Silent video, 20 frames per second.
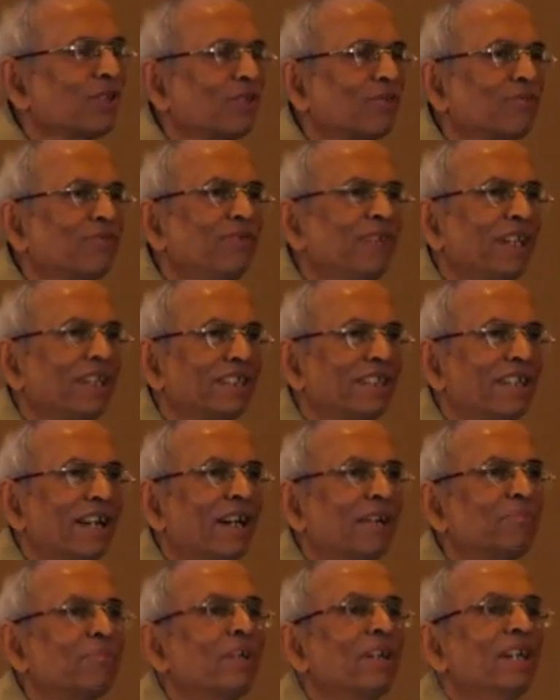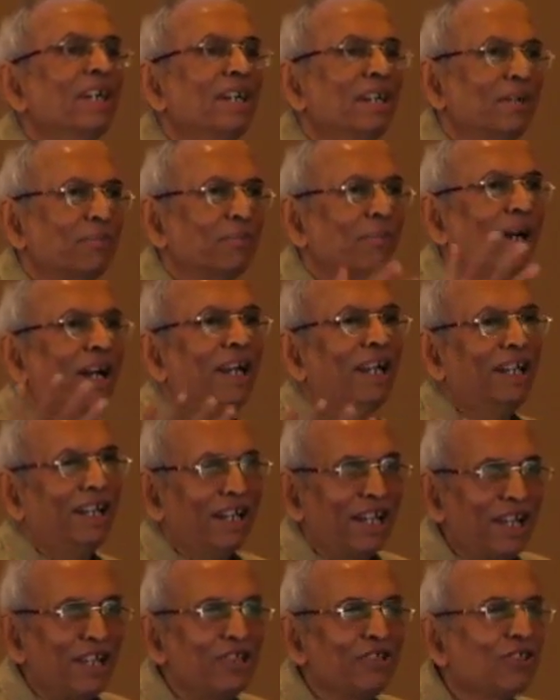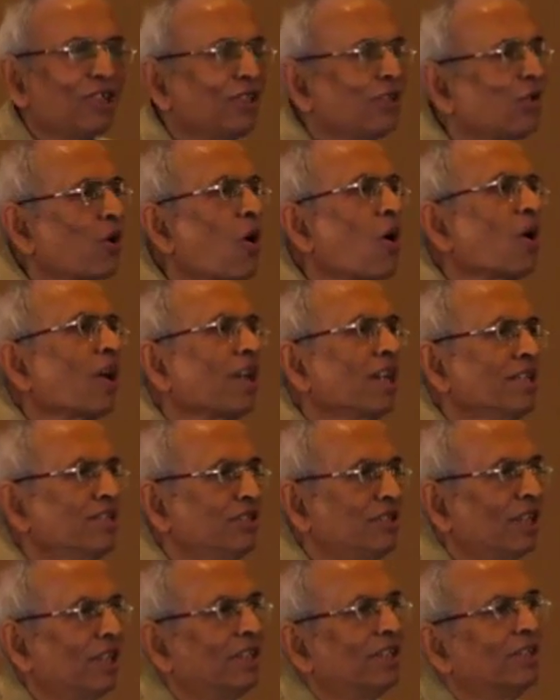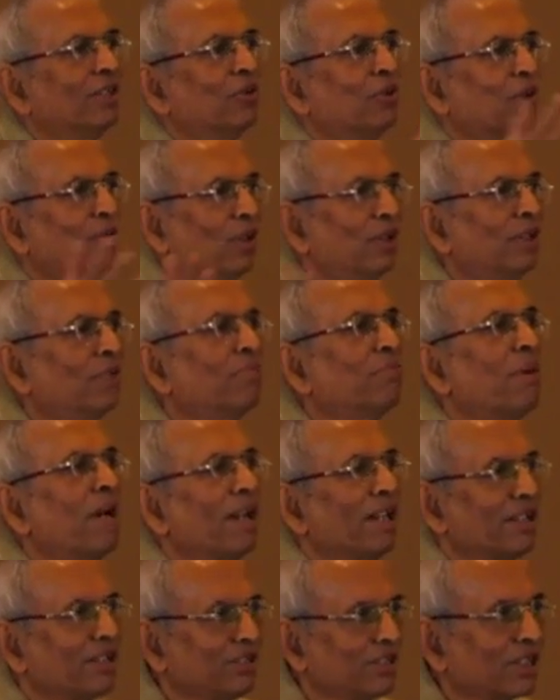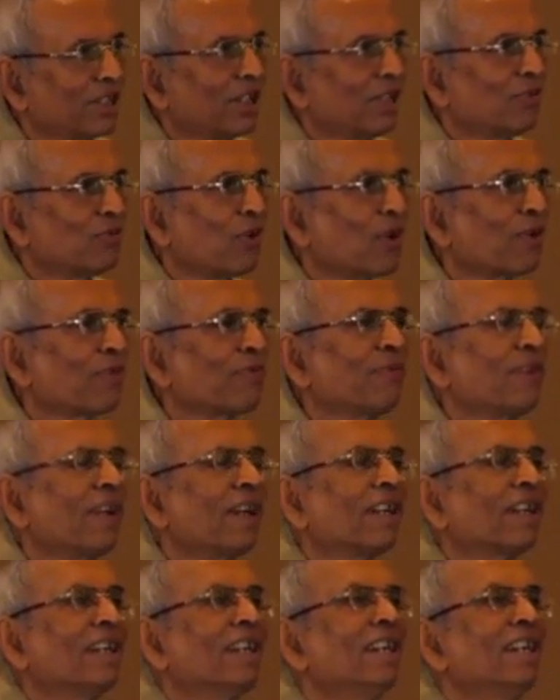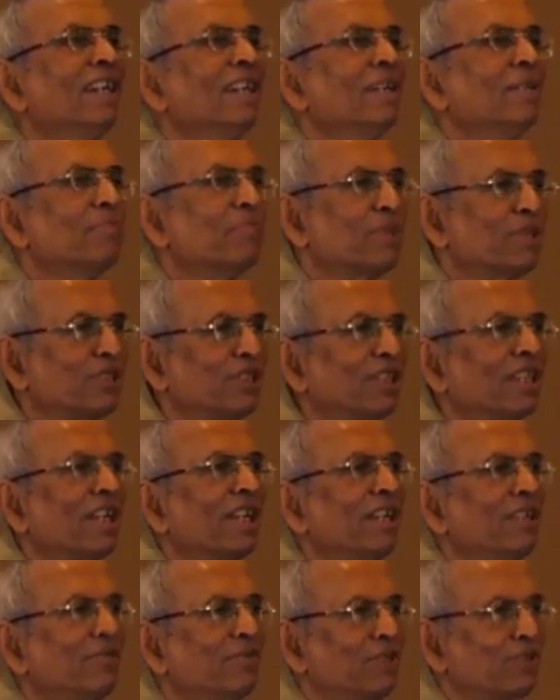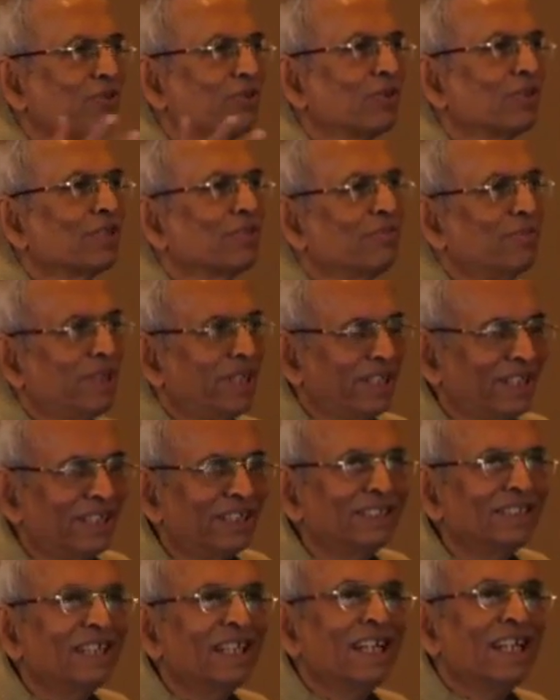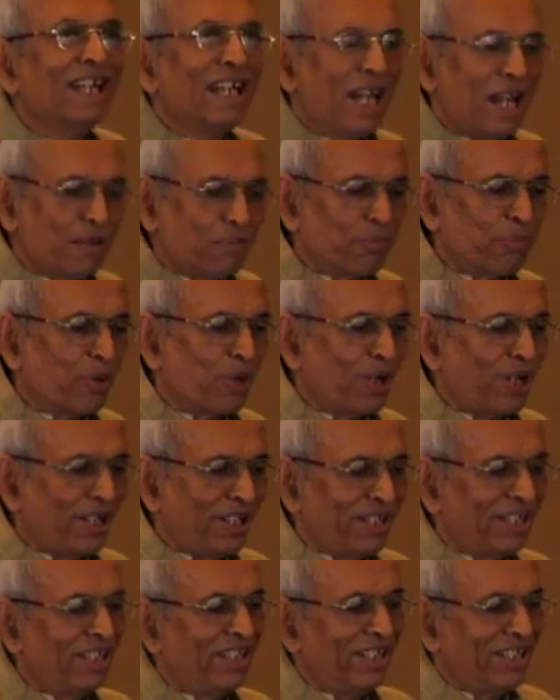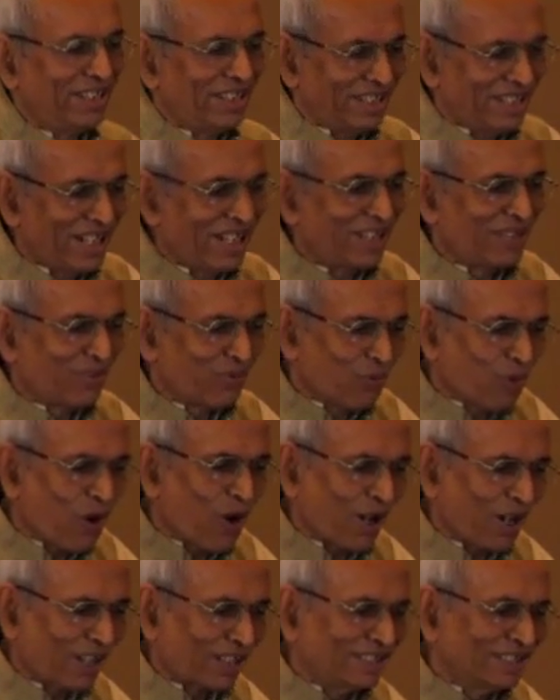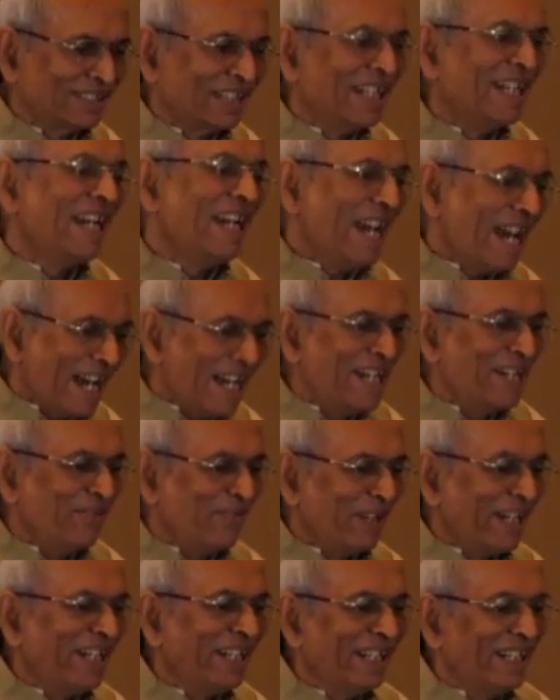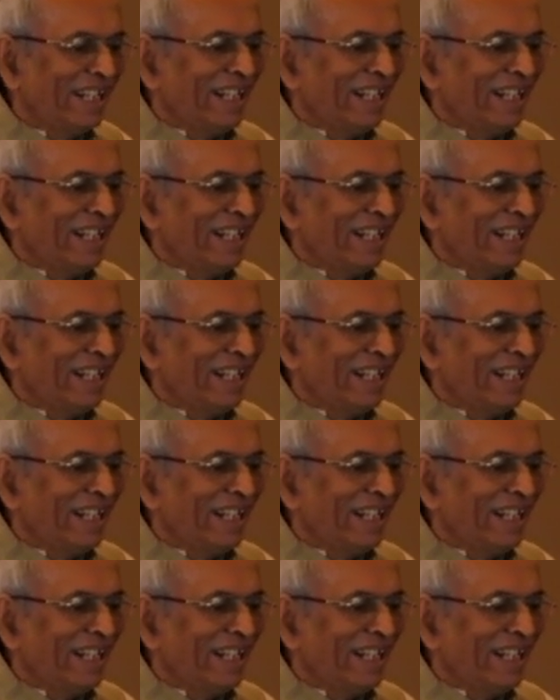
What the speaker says: of Vietnam by Agent Orange and the whole biological warfare machinery which was being employed in that war. Anyway,